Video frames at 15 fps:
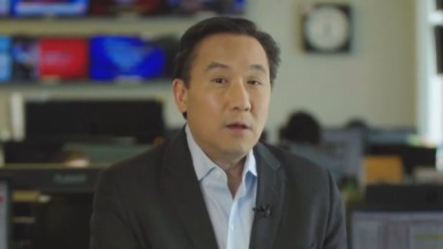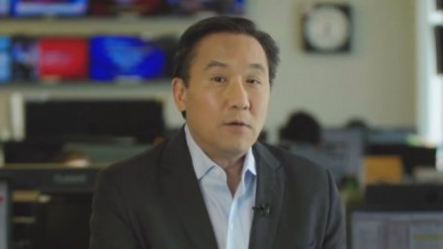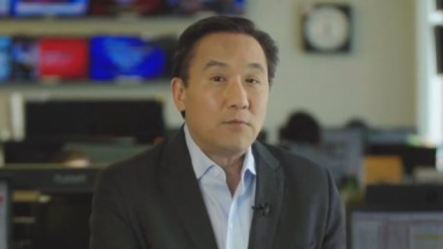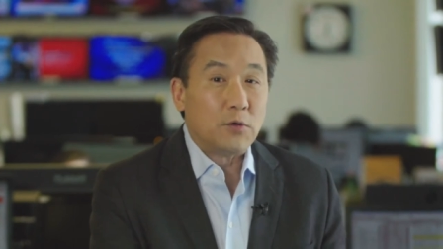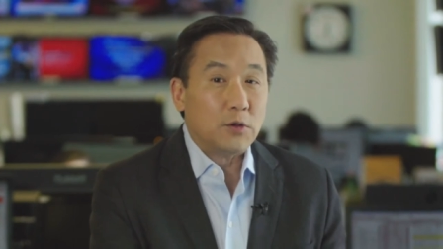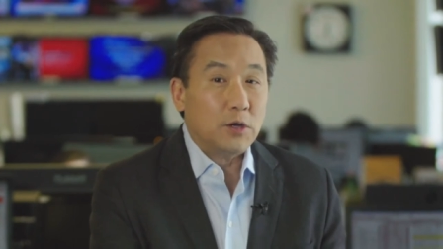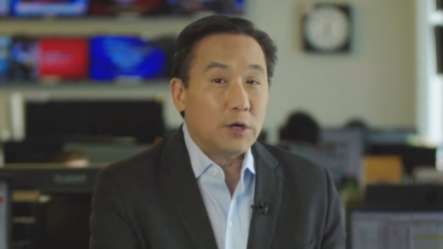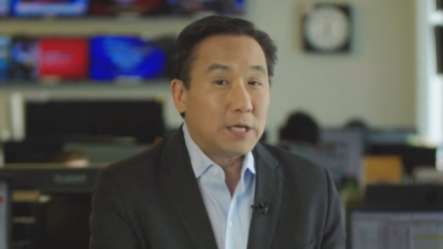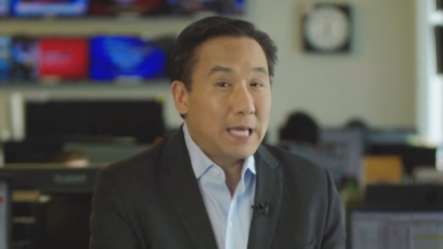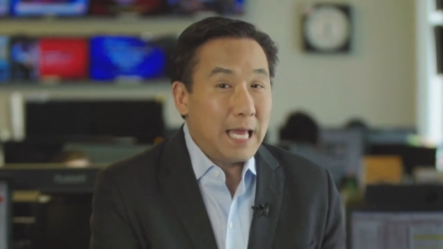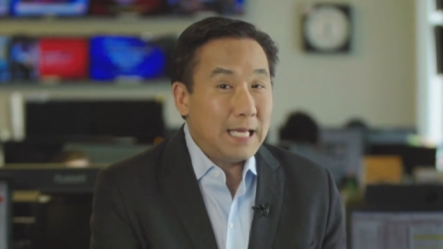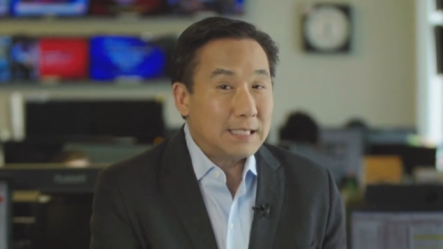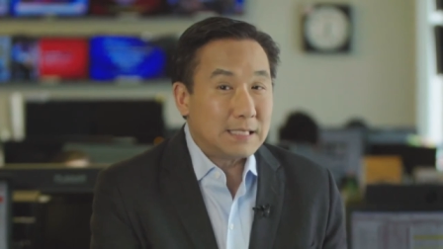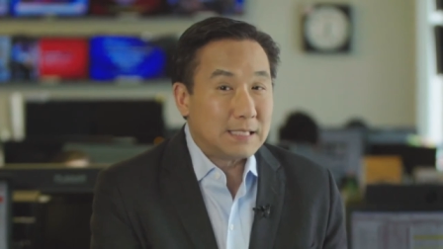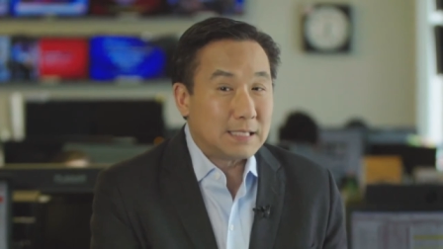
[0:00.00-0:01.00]
for their
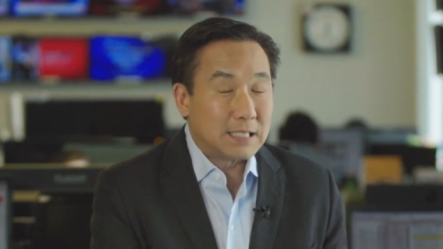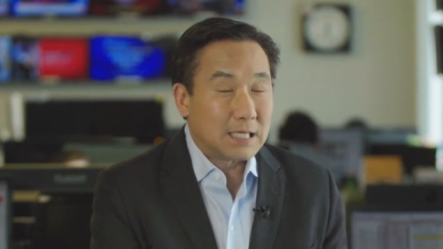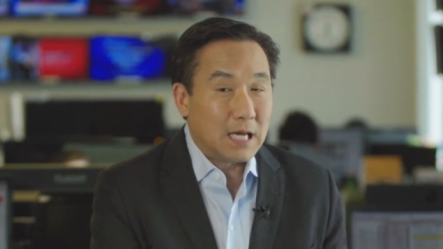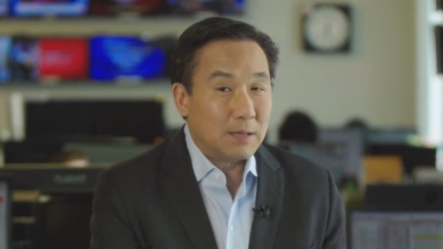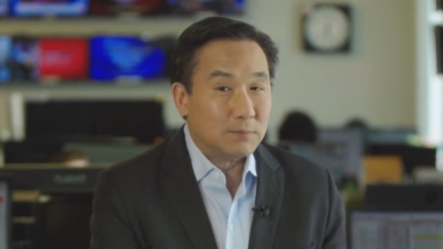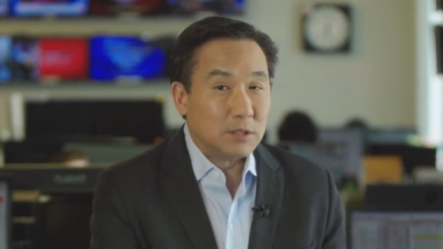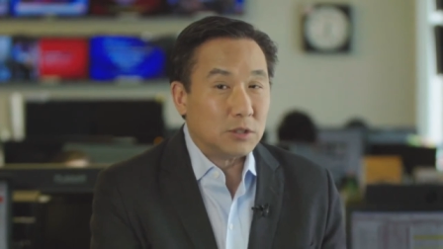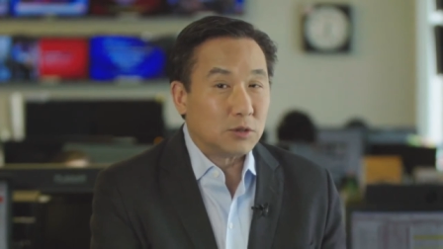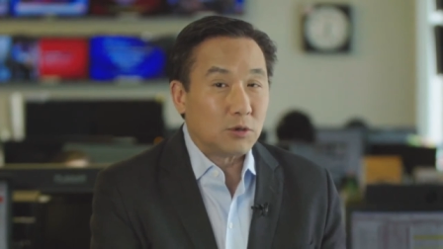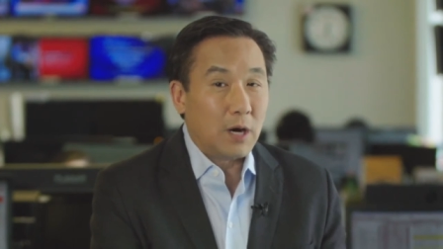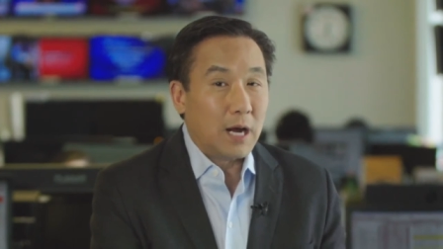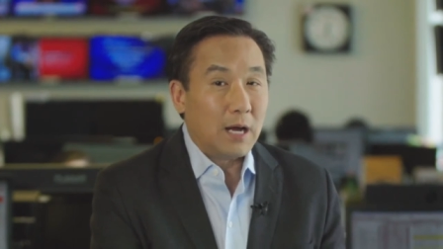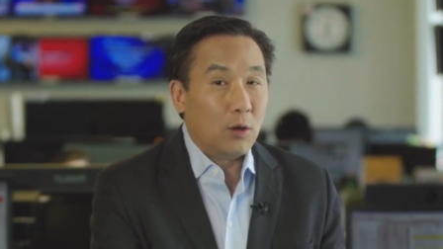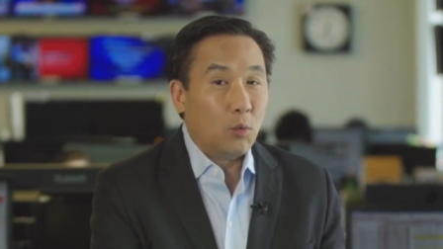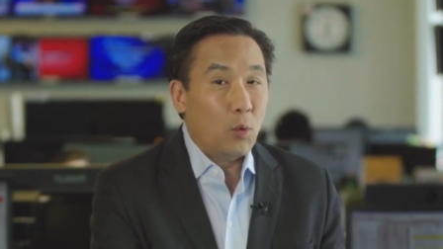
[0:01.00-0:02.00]
cases to come to trial,